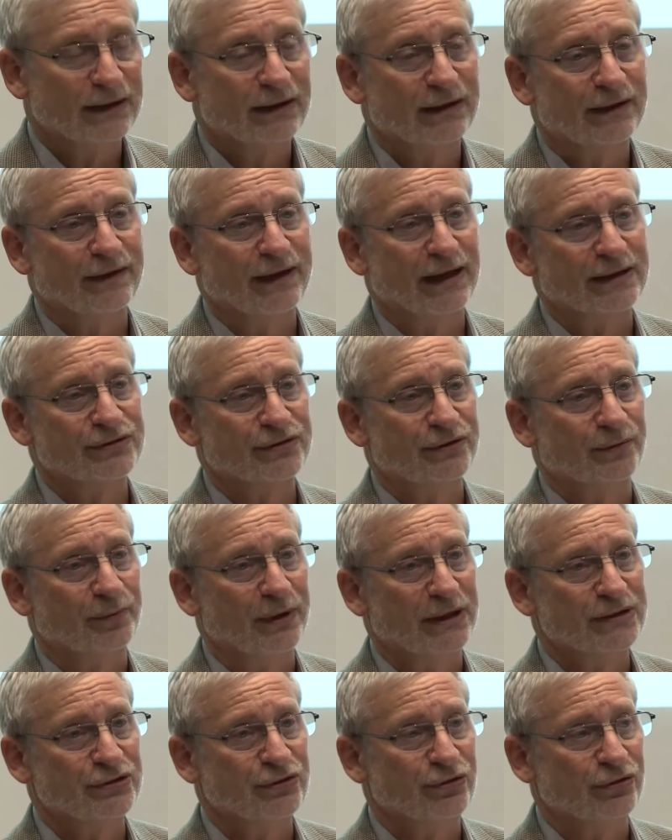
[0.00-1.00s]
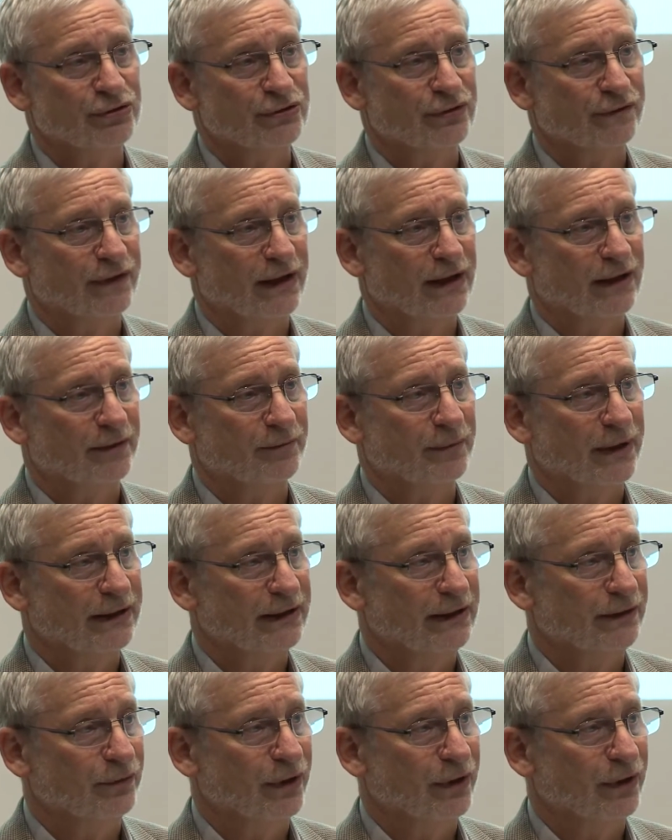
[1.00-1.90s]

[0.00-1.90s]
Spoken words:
that's the best use of our money,